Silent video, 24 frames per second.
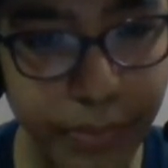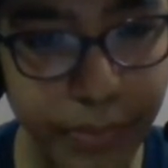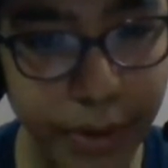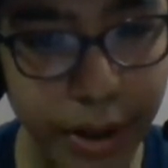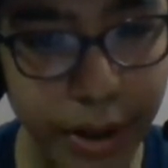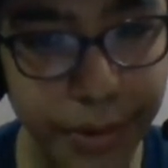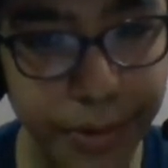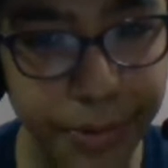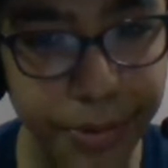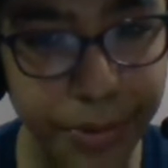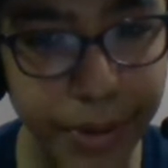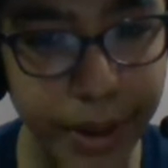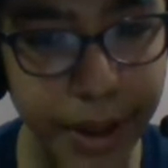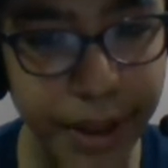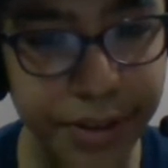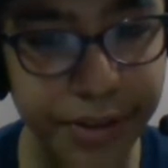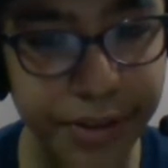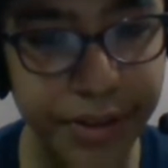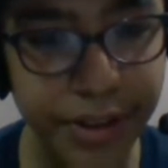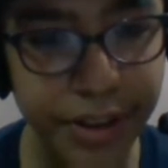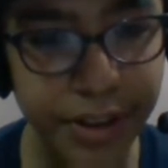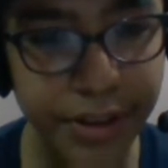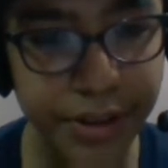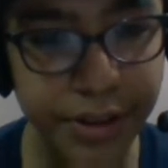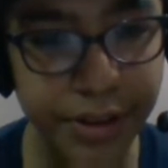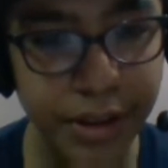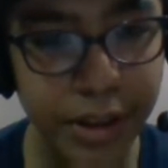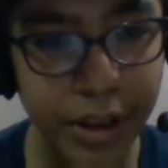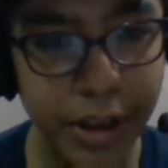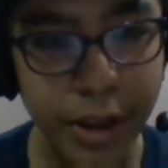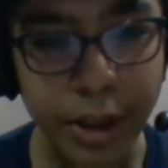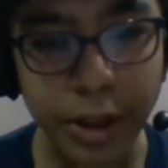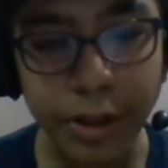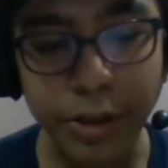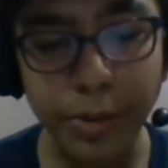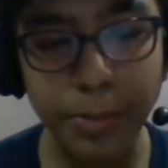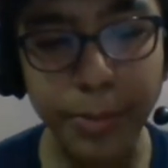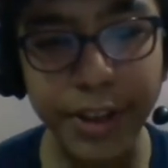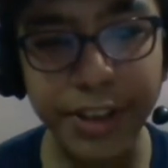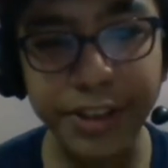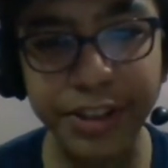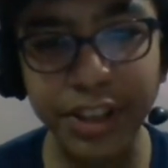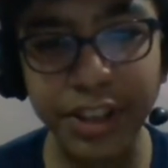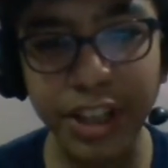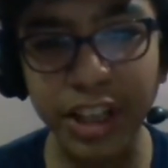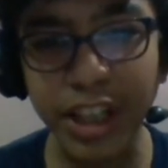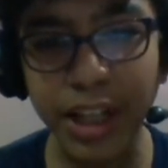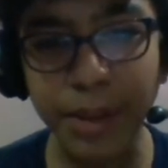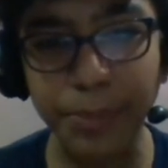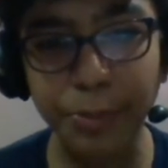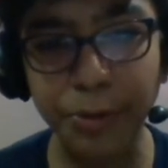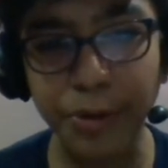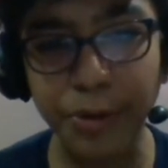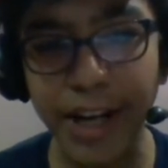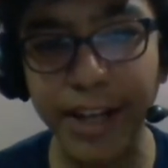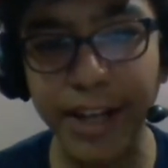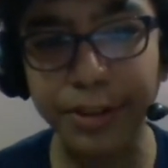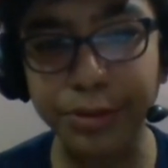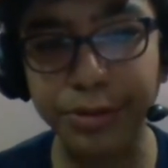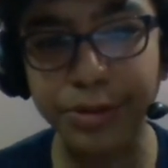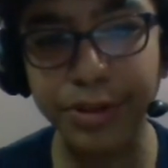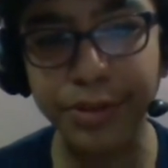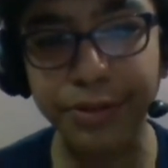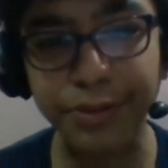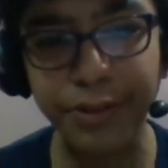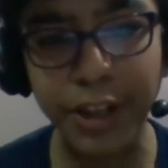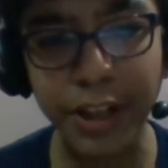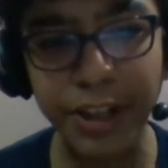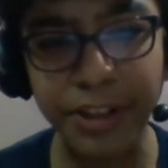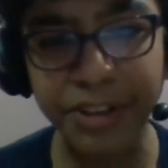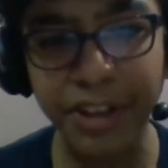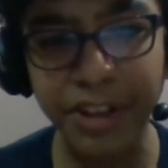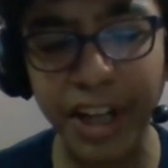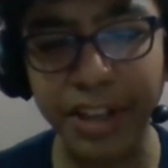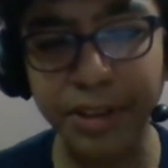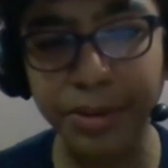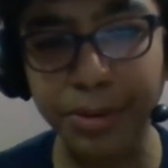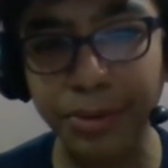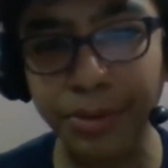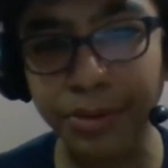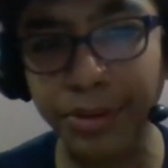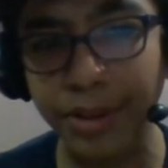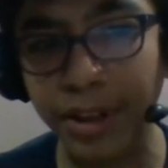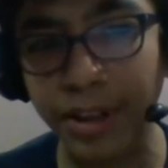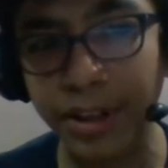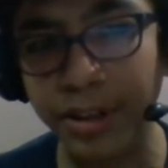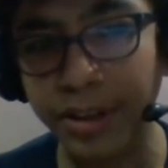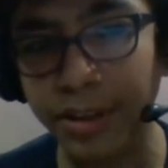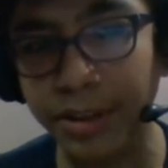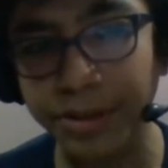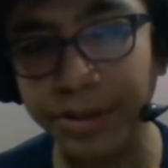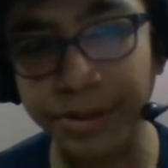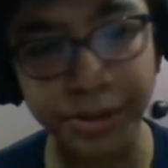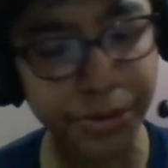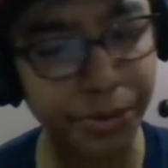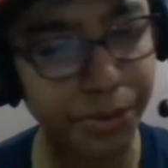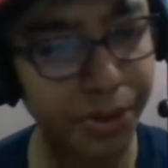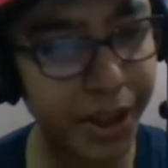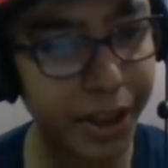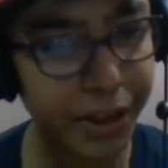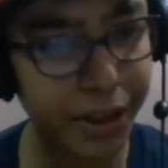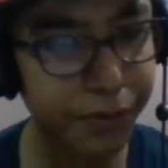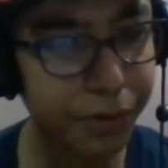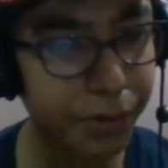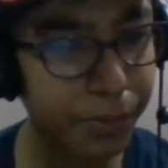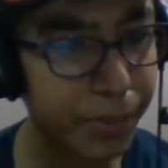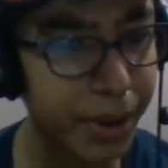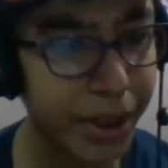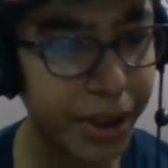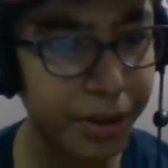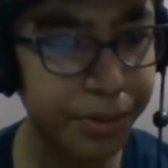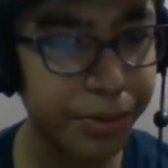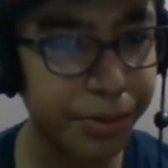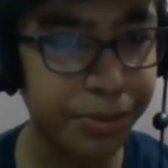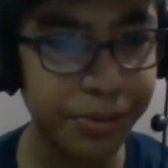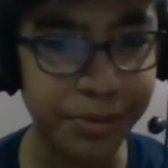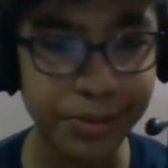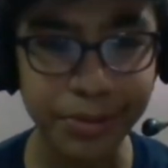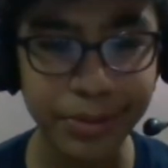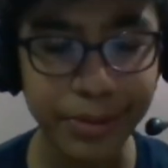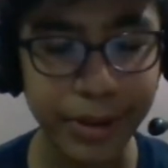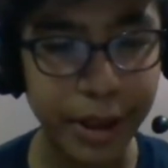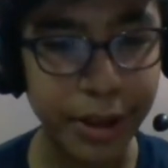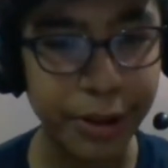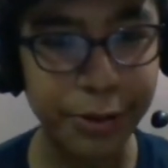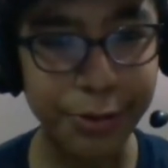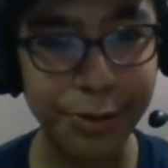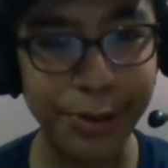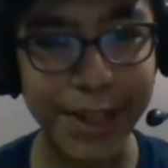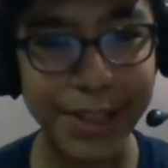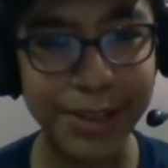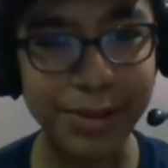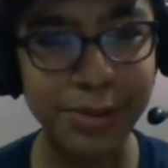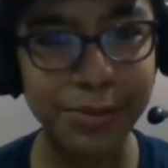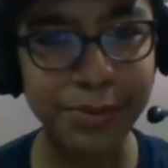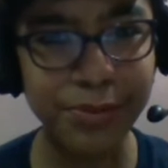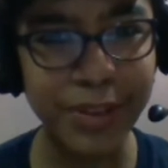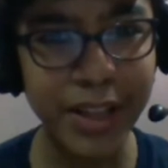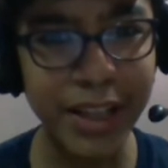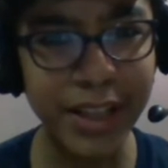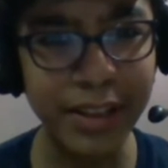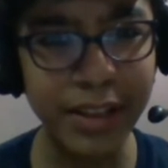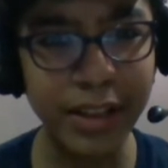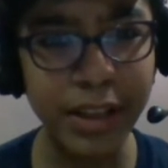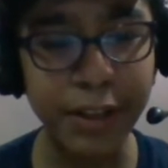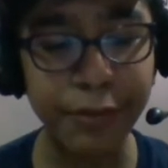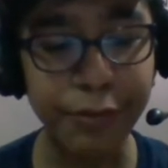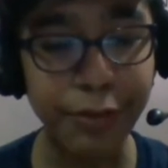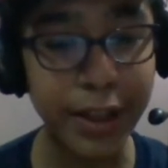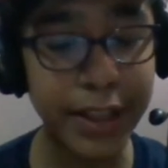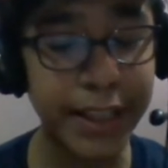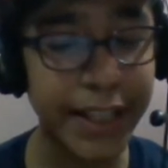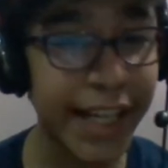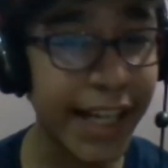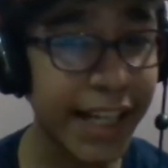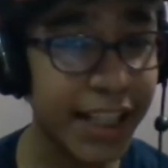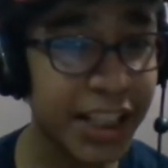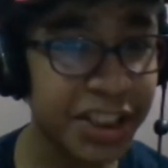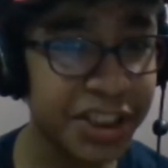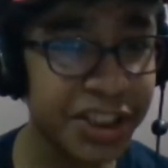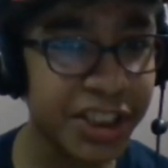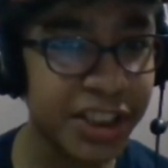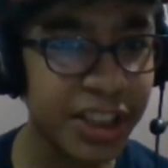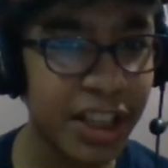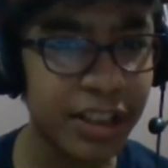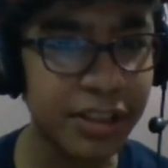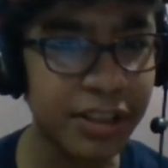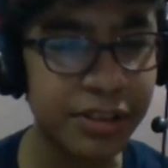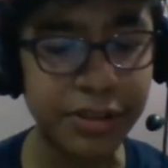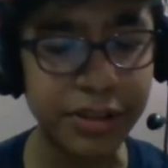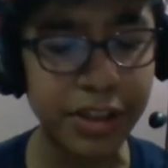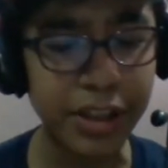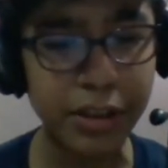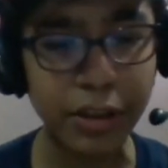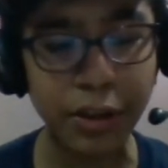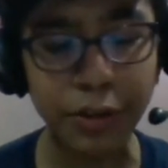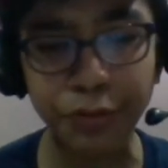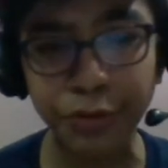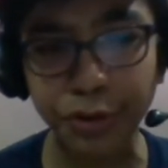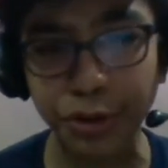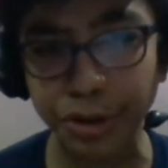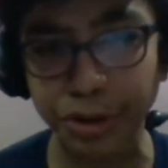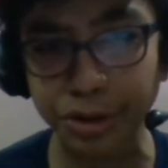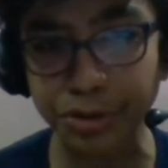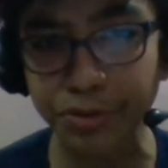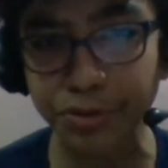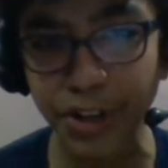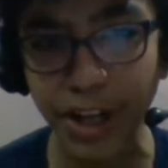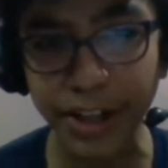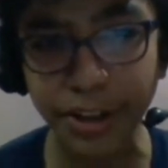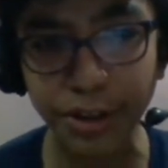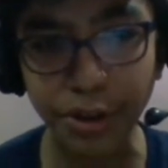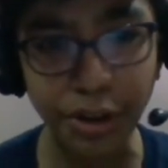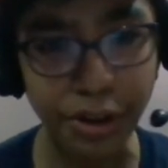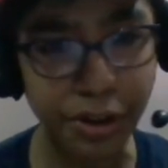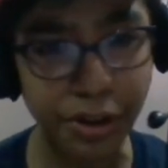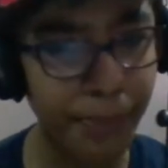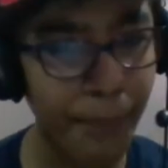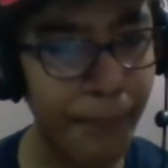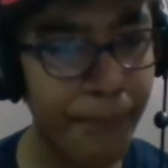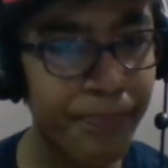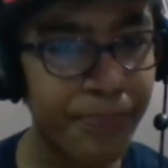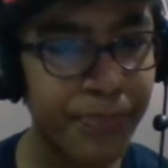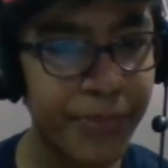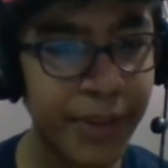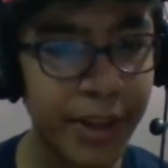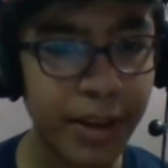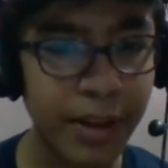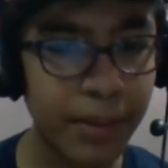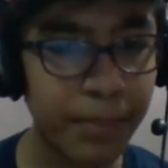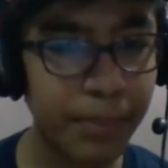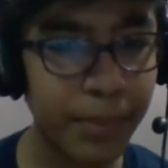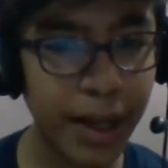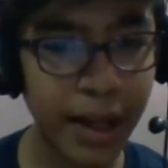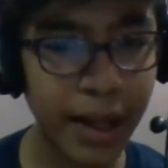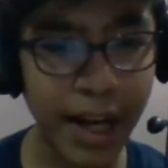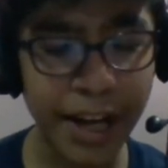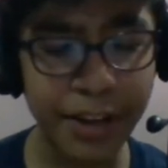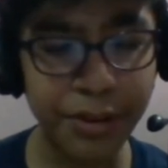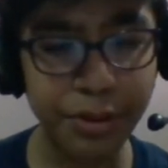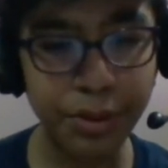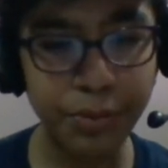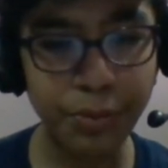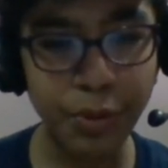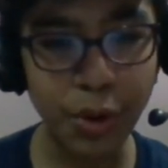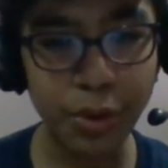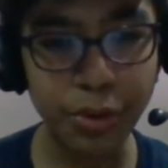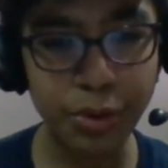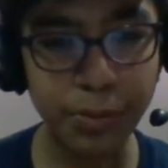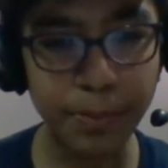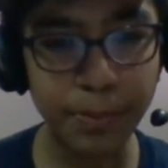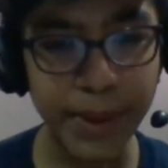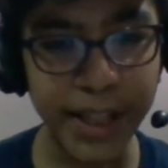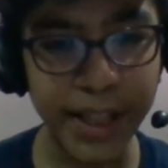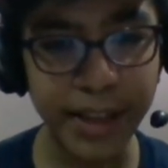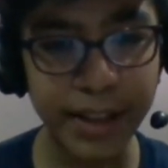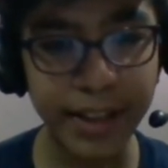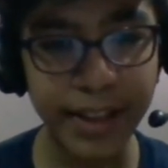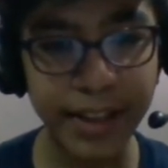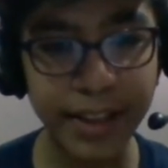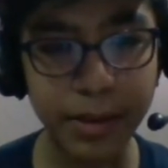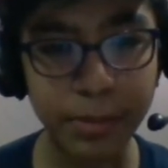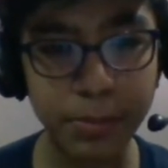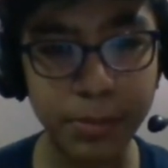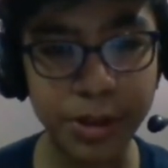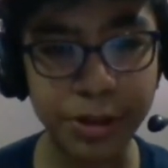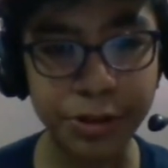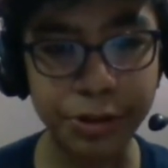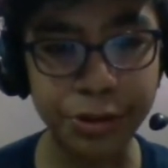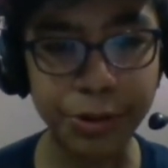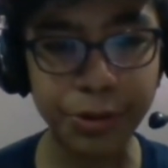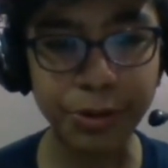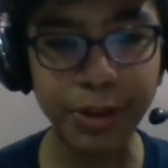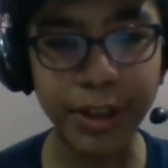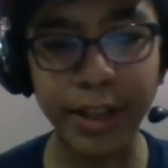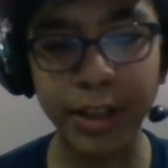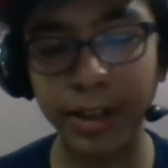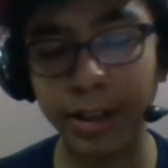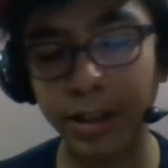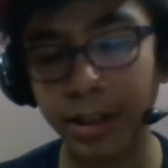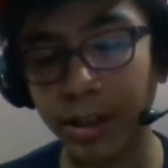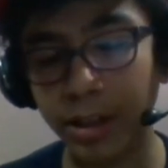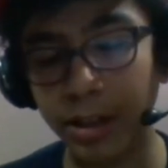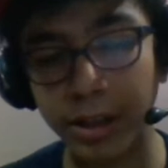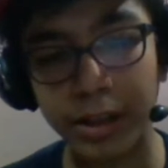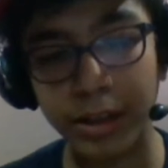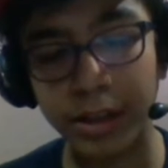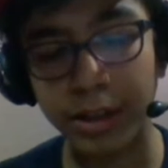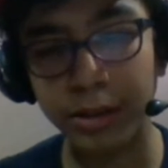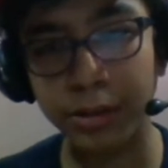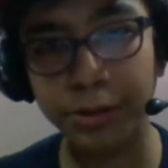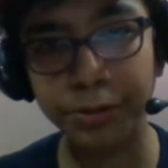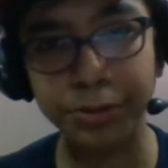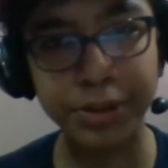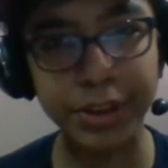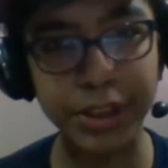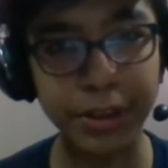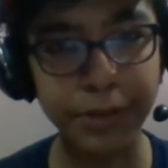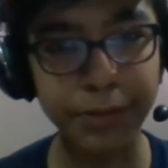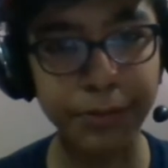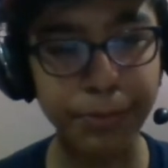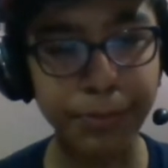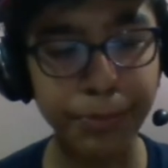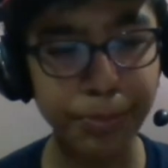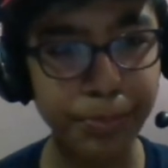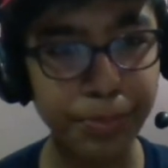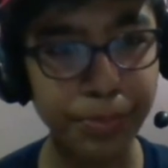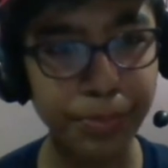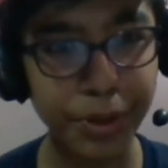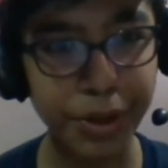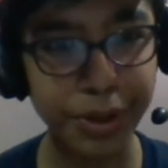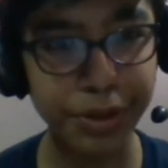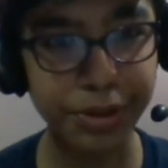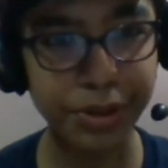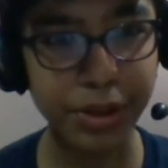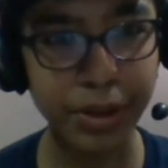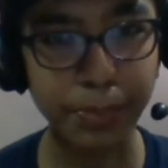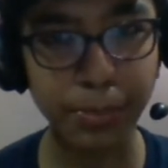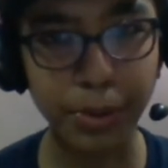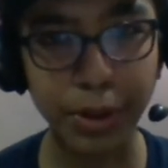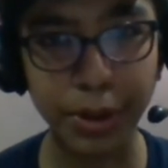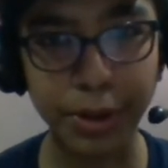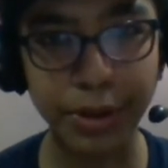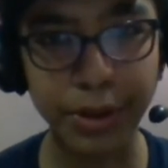Rook a6. So basically, I'm trying to defend. I don't think it's great for me to try to win. If I get a chance, then of course why not? But I don't want to be in a misery losing pretty simply.